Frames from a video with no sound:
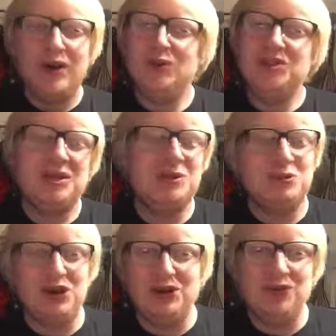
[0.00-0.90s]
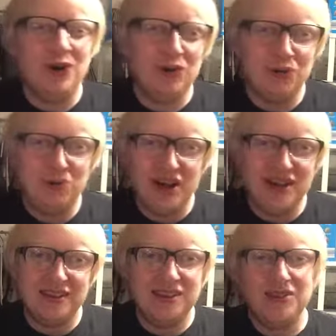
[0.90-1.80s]
I always seem to be on a roll
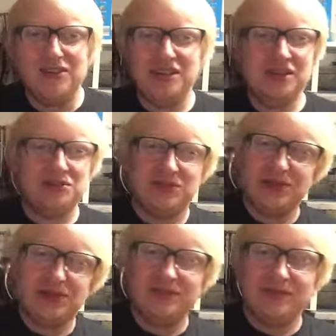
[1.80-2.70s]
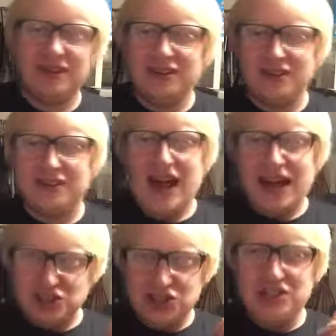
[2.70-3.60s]
when the videos aren't
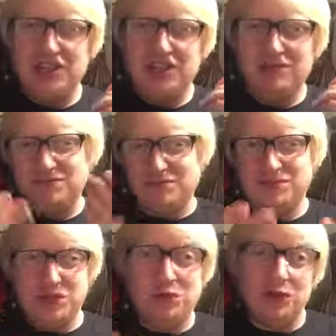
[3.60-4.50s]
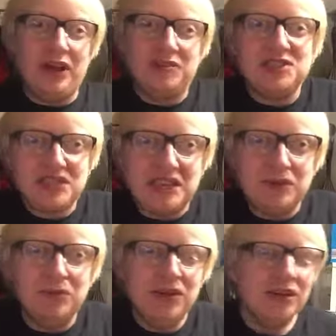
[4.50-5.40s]
actually. You will never see them,